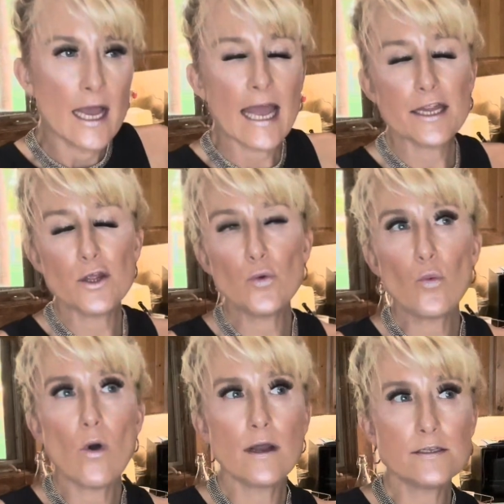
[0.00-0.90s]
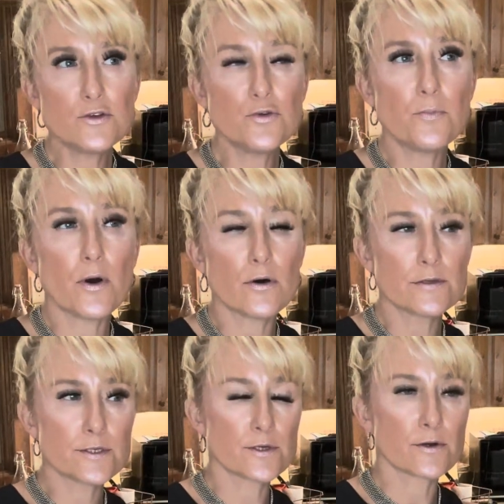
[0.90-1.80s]
And you want to
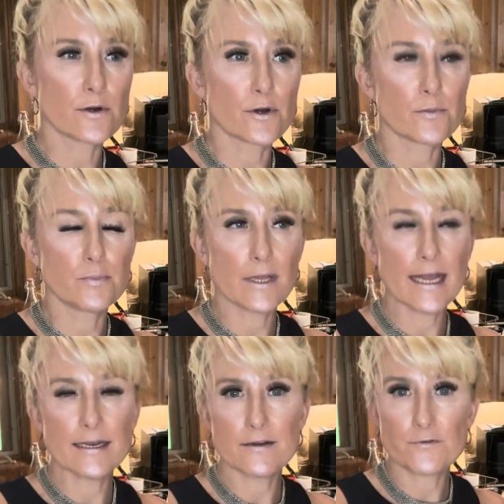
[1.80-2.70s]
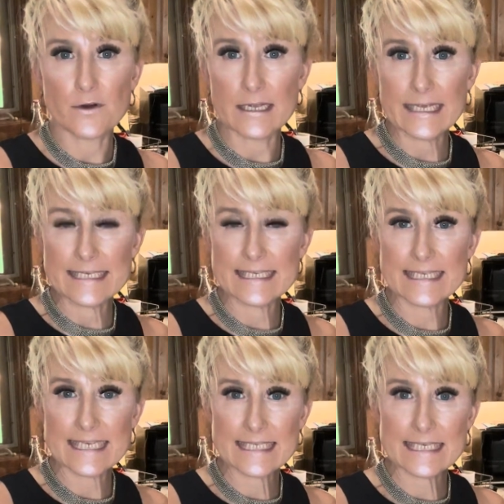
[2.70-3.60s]
pulser or blend it for at least
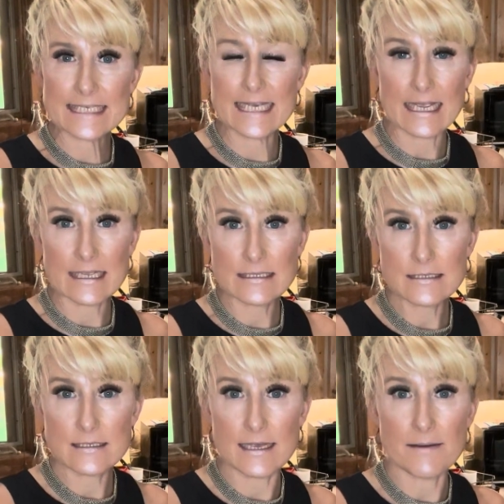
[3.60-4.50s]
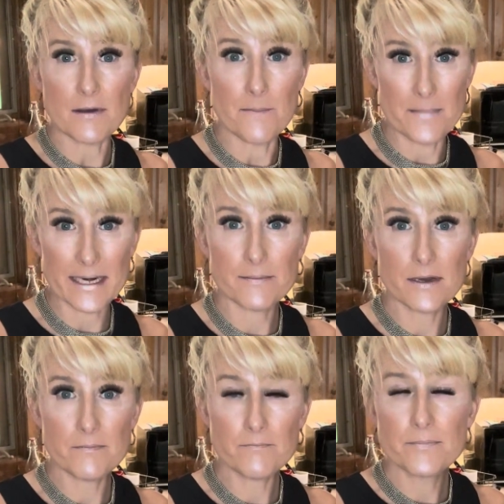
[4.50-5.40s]
60 seconds, a
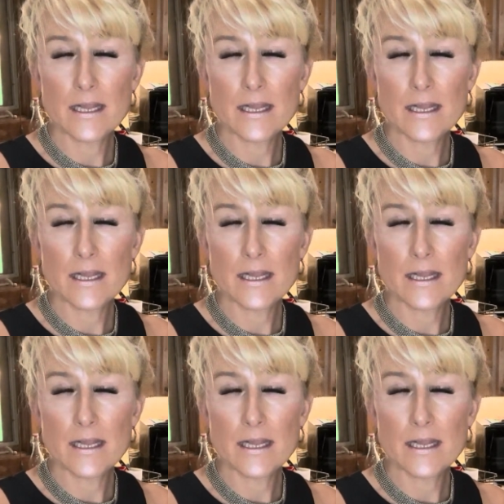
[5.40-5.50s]
minimum,